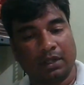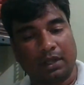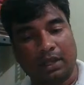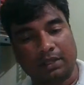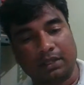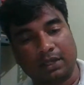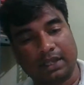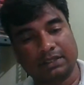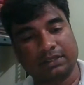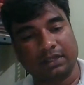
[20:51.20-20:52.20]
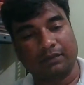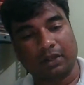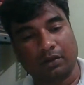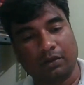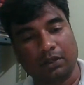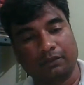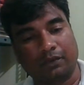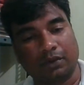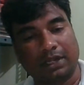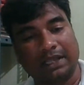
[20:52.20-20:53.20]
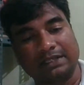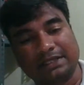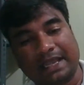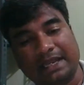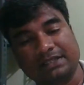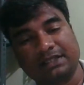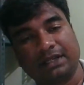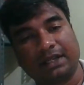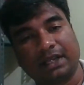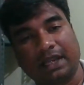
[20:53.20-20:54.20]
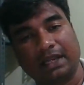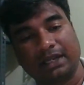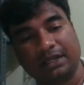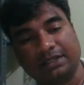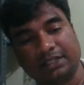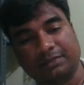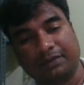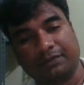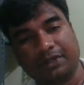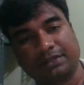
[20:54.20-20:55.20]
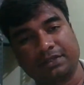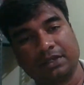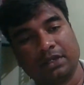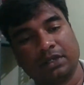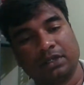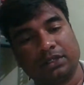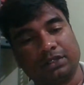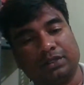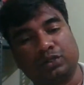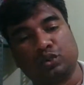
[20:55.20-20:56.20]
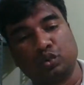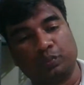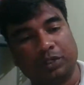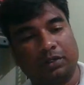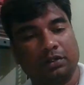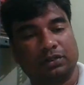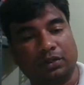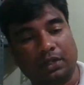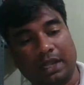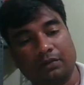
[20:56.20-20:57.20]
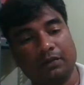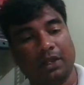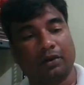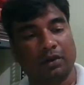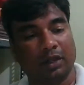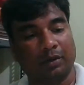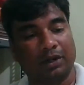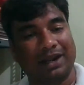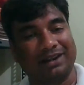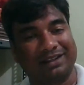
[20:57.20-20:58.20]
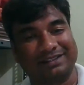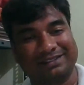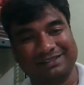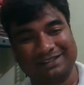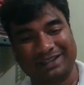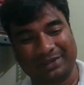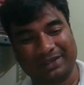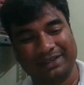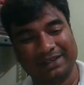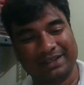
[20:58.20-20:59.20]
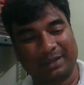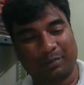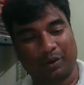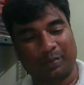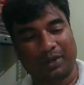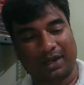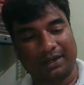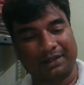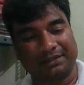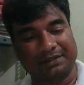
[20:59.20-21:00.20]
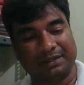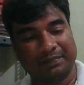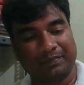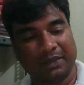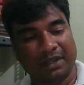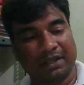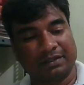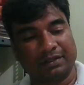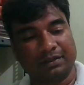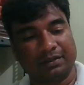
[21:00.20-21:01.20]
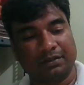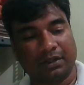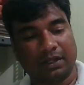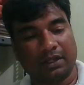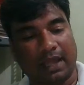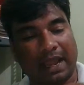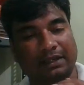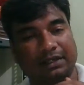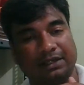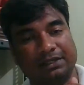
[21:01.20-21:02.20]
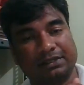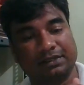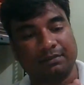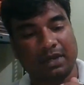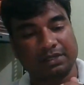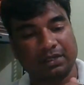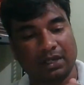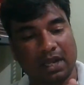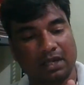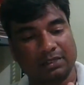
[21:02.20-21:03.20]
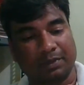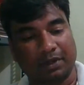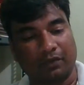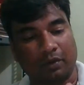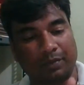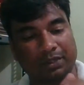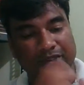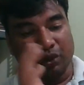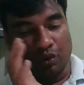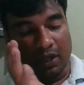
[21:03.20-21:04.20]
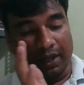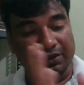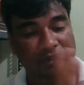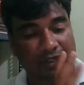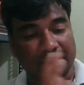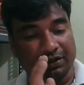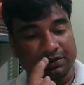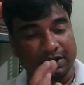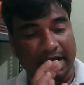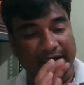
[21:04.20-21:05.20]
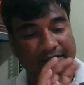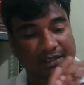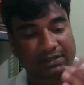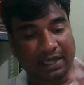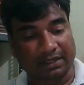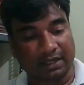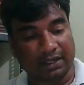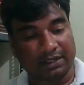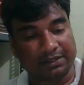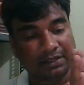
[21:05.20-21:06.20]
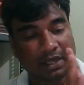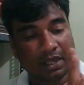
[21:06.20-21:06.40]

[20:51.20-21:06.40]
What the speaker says: And the next thing we are going for is kinesthetic intelligence, my friends. This is super. So now we are talking about artists, okay? Proper artist. So actors, martial arts performers, yoga instructors, dancers, athletes,